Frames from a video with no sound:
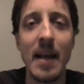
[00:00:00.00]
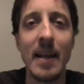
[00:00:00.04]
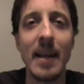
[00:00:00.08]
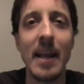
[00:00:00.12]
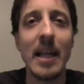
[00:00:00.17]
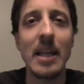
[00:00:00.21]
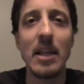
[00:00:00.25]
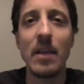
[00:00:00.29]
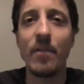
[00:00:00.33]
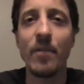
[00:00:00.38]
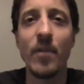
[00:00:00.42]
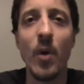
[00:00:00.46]

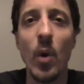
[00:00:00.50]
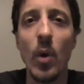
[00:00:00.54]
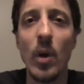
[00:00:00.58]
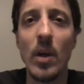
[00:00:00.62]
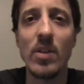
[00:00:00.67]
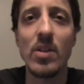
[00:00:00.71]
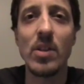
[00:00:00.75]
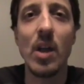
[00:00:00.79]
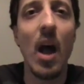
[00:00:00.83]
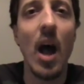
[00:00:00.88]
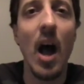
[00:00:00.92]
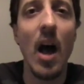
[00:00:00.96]
Get the
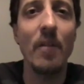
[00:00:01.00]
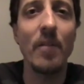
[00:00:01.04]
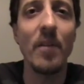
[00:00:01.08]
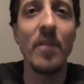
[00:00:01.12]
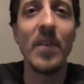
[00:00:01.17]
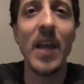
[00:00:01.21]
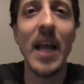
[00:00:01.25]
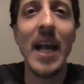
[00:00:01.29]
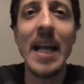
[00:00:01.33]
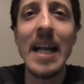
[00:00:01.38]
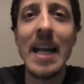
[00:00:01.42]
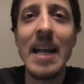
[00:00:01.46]
focus off
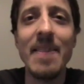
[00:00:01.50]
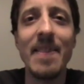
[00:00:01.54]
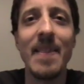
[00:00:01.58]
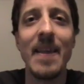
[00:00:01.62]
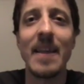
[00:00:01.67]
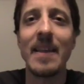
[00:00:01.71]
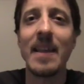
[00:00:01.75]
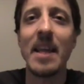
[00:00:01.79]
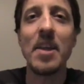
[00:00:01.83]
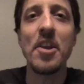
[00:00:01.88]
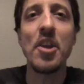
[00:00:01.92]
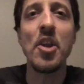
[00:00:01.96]
of
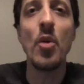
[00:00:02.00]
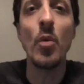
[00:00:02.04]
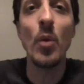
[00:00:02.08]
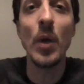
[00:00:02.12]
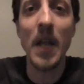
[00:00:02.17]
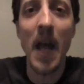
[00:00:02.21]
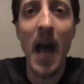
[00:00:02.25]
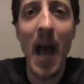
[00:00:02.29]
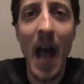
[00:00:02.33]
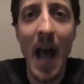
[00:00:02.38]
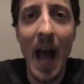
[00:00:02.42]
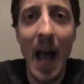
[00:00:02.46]
anything that you
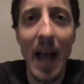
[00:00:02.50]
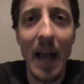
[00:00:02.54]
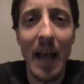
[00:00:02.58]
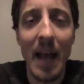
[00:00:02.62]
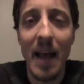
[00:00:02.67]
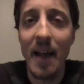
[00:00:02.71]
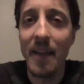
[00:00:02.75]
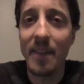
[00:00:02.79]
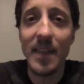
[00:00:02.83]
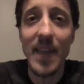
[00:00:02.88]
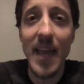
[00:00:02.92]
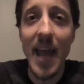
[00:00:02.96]
and I,
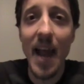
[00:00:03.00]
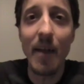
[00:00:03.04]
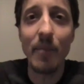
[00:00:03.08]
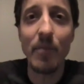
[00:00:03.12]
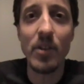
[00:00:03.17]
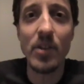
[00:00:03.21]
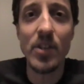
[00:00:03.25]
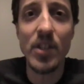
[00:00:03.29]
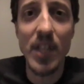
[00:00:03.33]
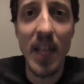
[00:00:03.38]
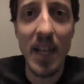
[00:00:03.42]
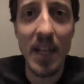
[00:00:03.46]
the
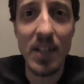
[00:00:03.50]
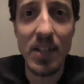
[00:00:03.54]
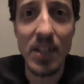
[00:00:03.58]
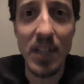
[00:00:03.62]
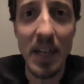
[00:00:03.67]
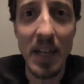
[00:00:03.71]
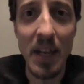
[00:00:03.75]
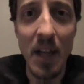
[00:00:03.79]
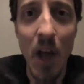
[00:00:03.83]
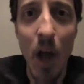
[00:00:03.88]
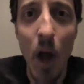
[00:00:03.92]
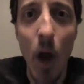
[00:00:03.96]
average
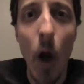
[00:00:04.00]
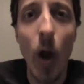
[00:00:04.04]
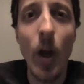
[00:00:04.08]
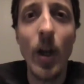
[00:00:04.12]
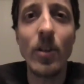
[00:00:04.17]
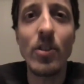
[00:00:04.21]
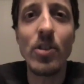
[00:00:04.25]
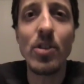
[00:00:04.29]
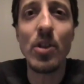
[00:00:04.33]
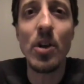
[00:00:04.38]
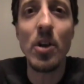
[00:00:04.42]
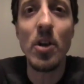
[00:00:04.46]
citizen, are
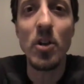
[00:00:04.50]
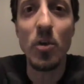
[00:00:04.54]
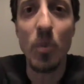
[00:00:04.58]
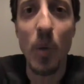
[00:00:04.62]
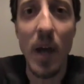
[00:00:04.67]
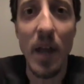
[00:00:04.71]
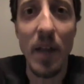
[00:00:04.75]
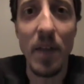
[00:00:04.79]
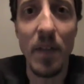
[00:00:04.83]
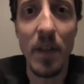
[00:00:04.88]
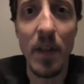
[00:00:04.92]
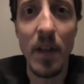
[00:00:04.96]
concerned
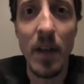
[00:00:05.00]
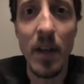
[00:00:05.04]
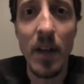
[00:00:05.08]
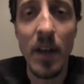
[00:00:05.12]
with.